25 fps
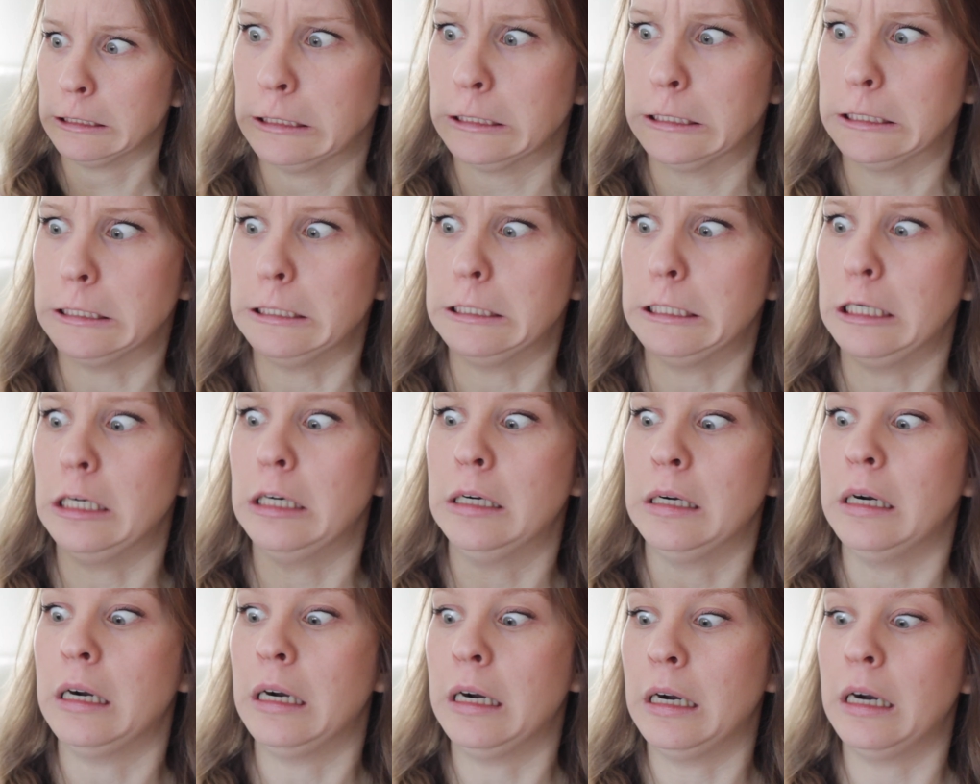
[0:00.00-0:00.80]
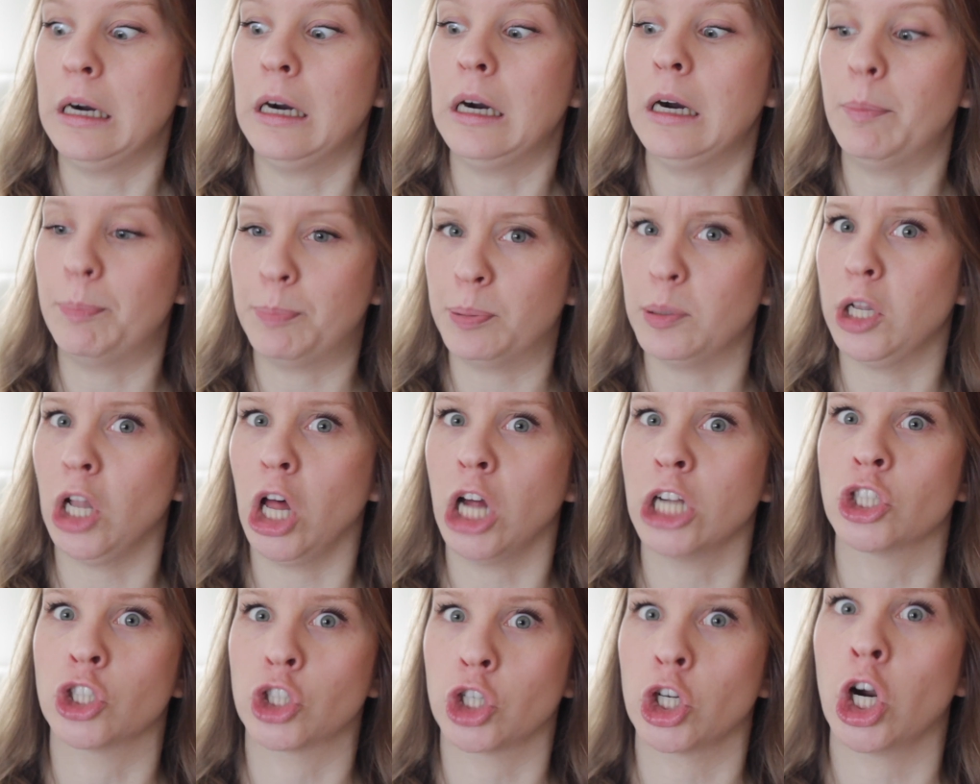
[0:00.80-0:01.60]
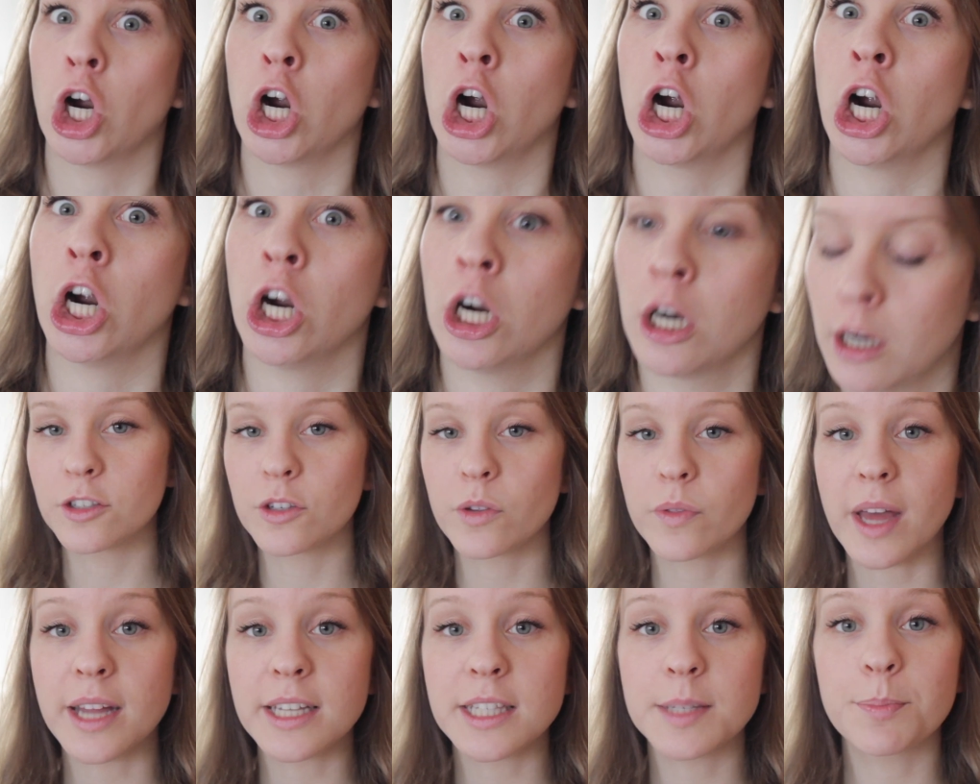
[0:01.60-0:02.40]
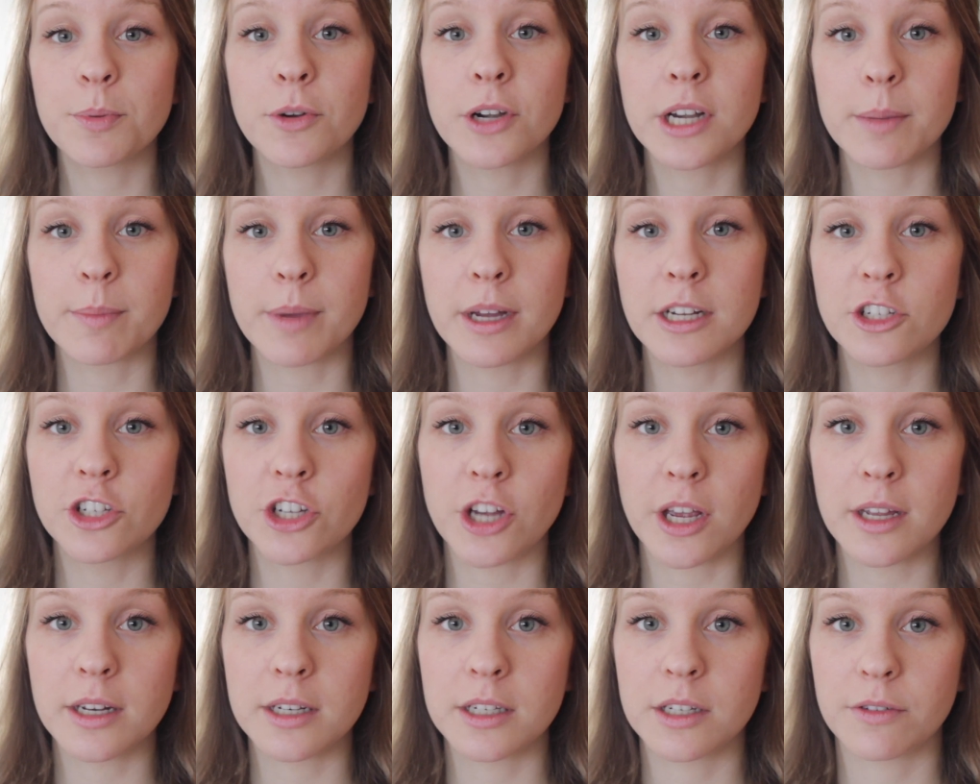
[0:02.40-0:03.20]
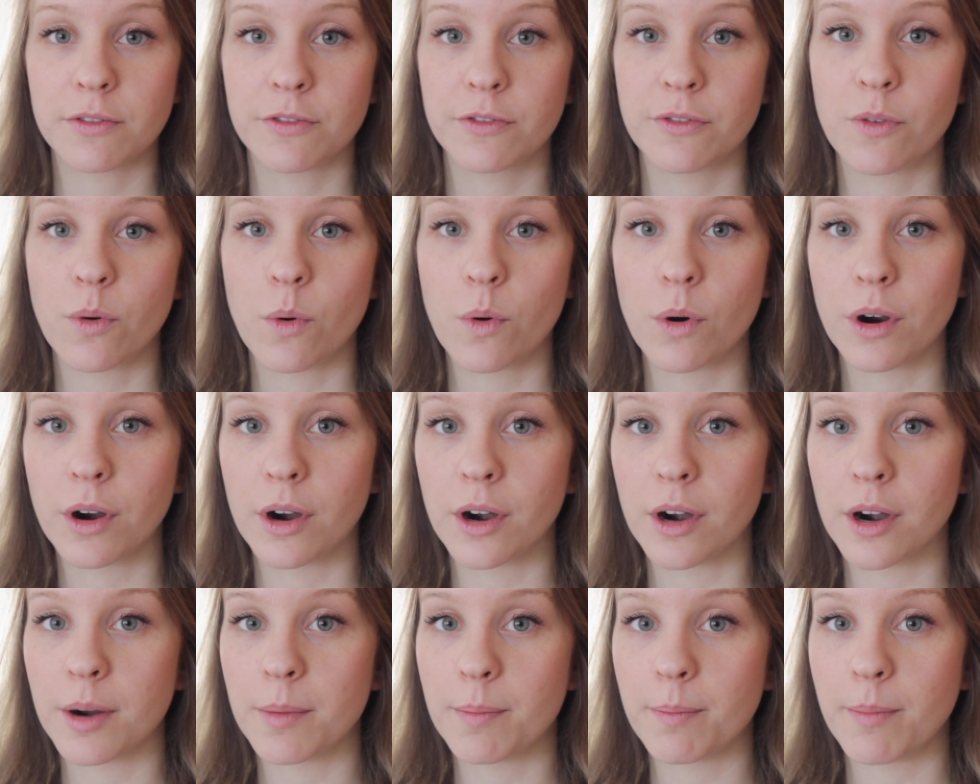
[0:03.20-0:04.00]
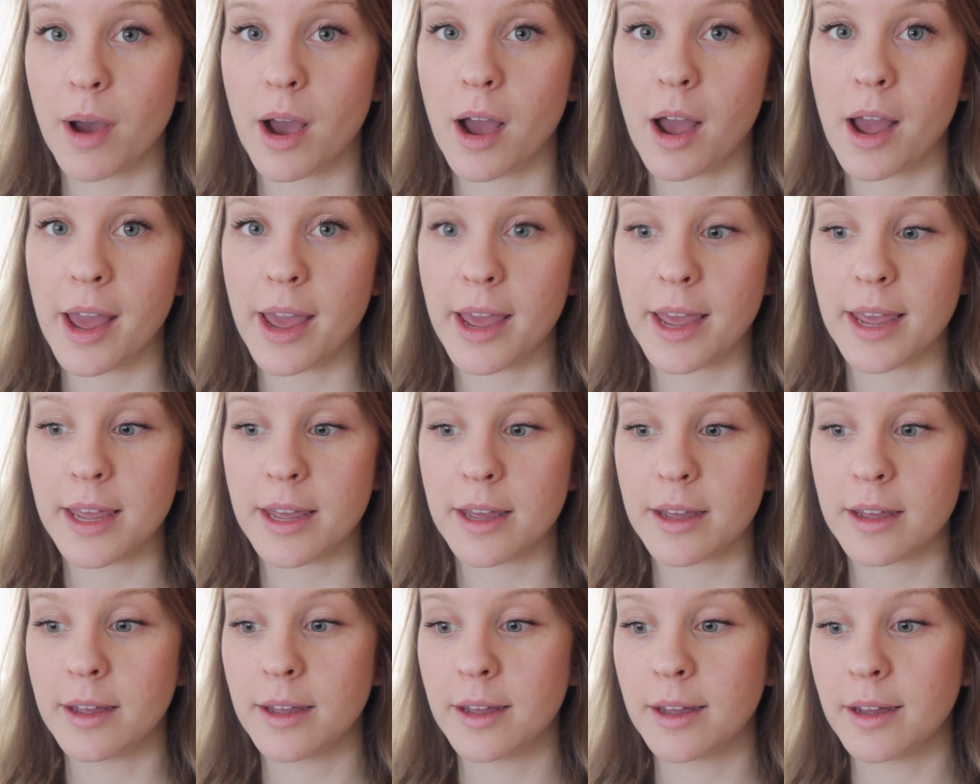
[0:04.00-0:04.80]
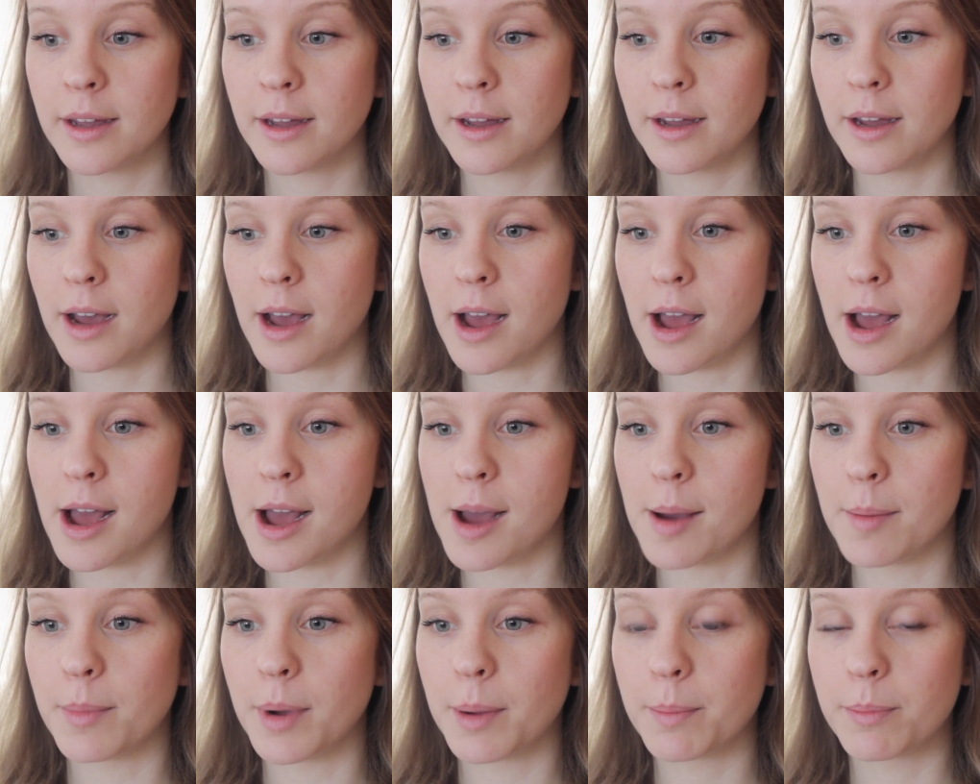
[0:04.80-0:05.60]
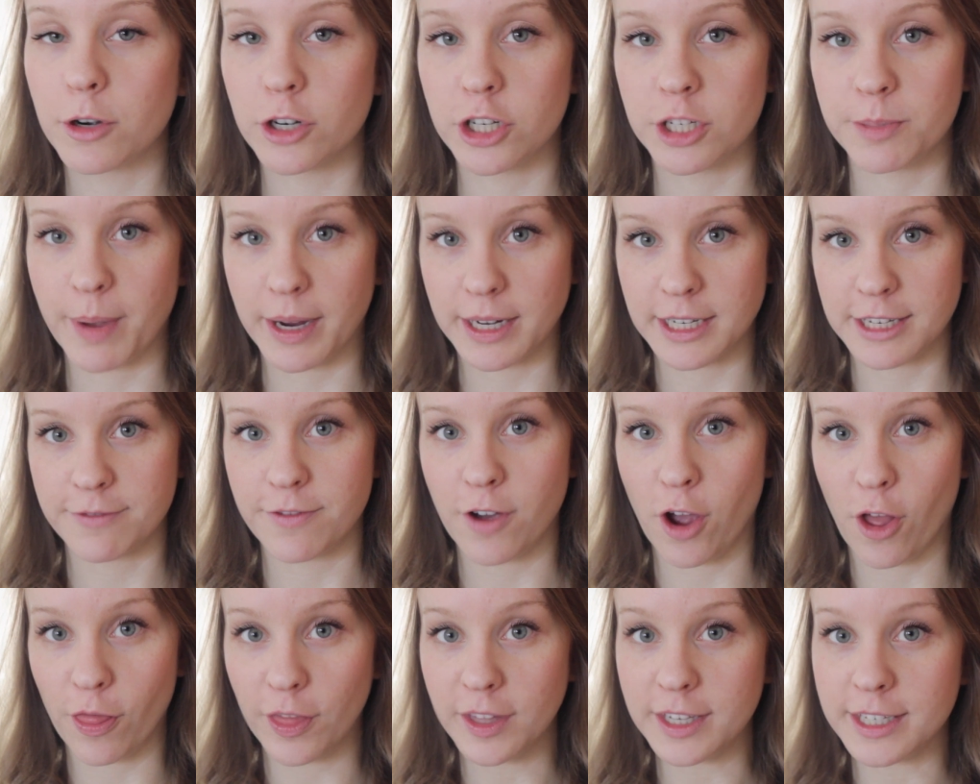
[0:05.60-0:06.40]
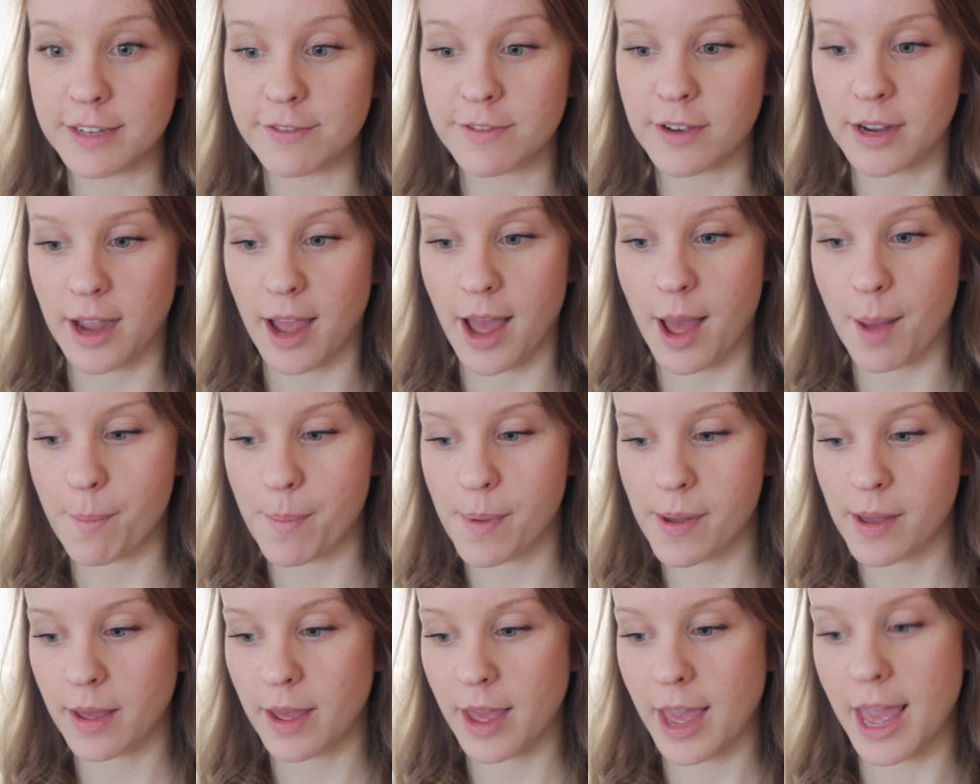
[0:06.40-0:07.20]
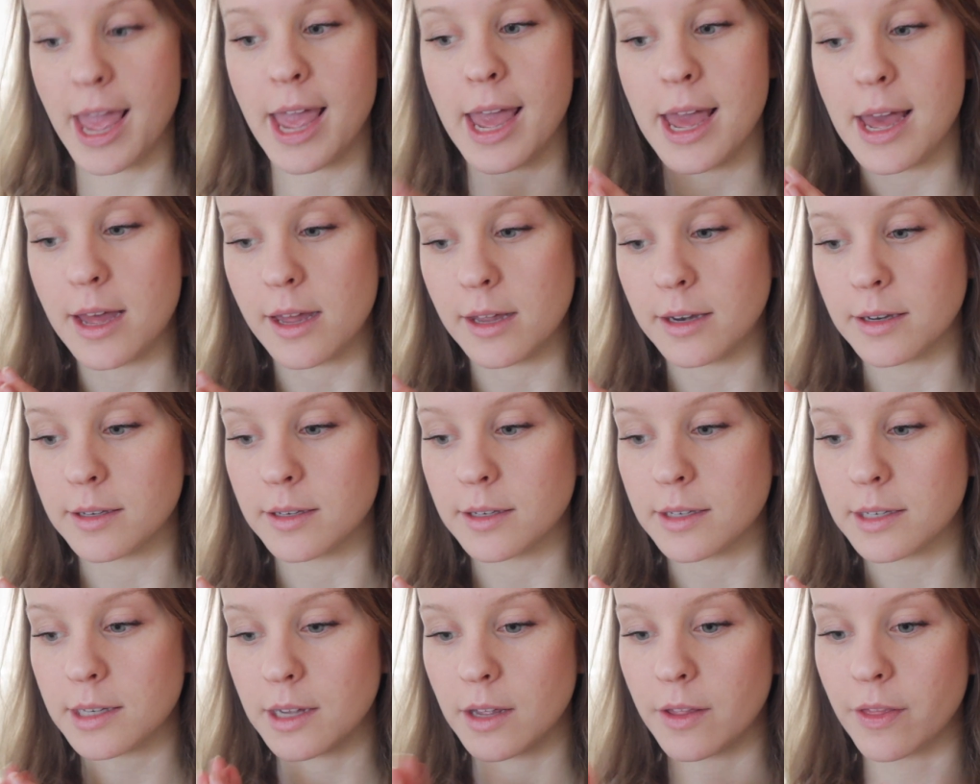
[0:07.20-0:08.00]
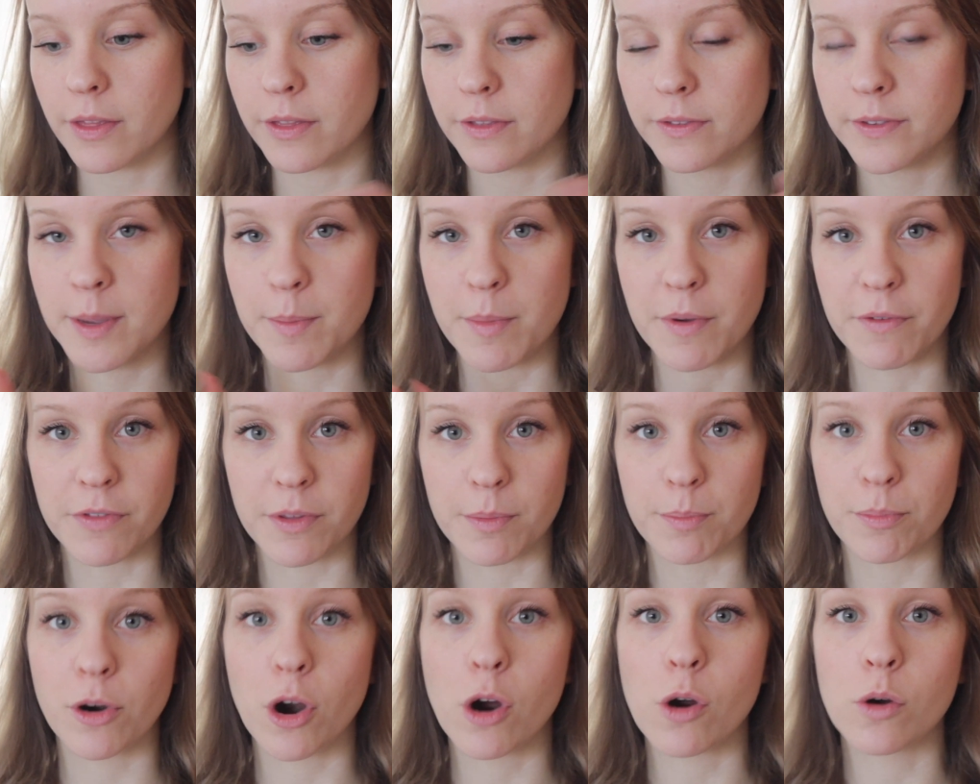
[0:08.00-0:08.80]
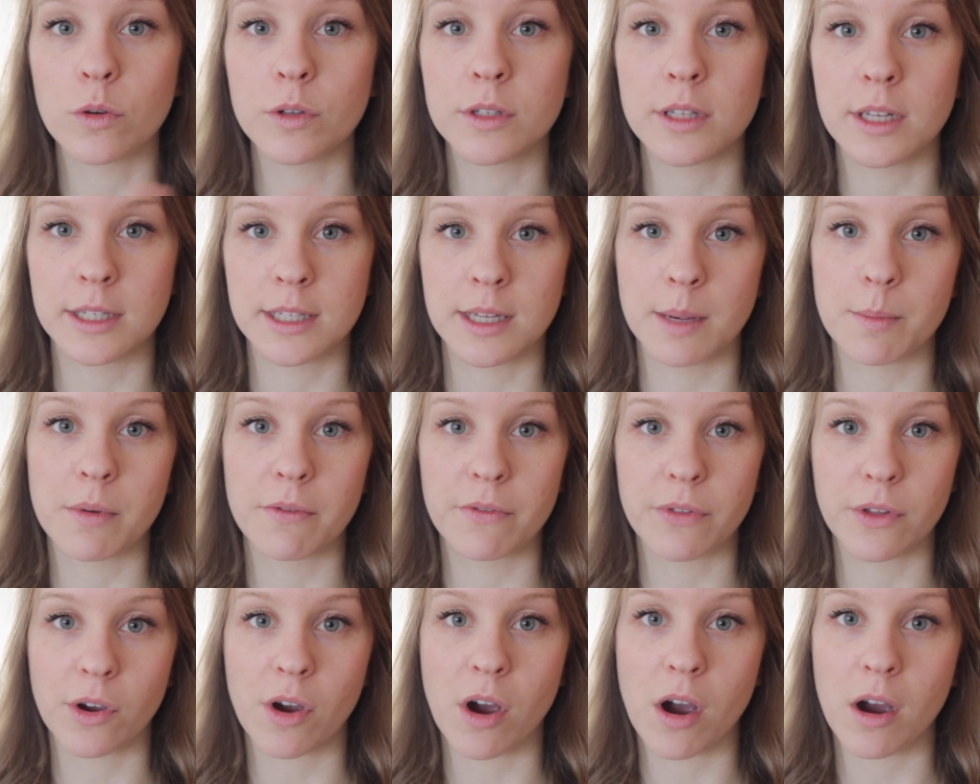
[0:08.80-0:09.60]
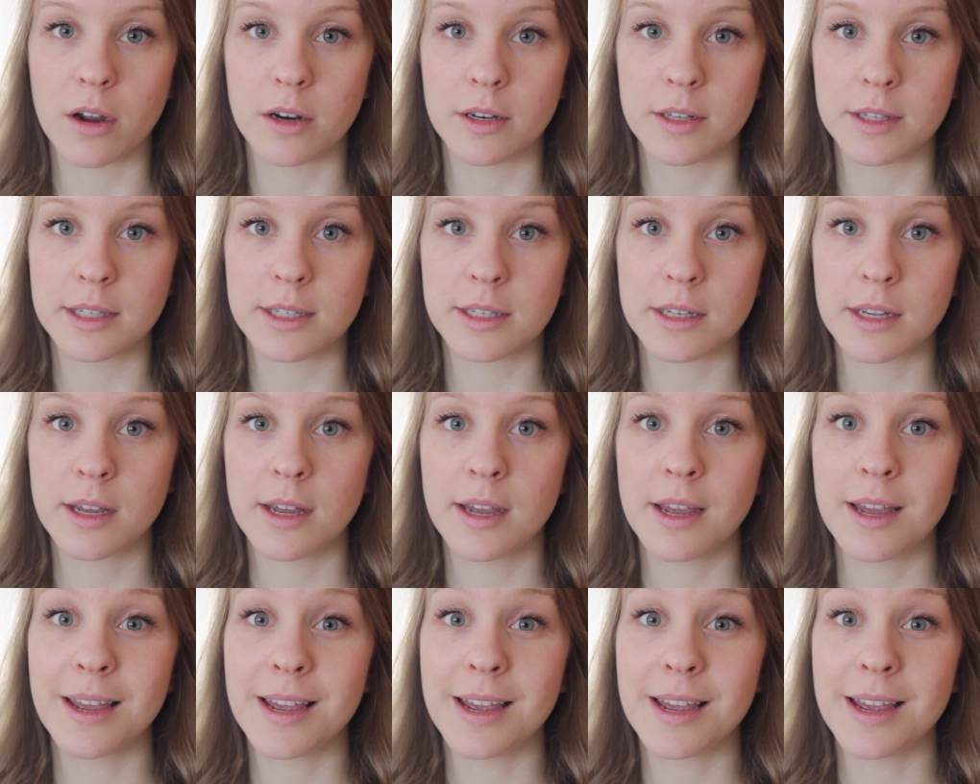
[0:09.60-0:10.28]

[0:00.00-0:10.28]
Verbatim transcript: ah, plunger! So that's pretty much it for my um, perspective on the Diva Cup and some of the pros and some of the cons.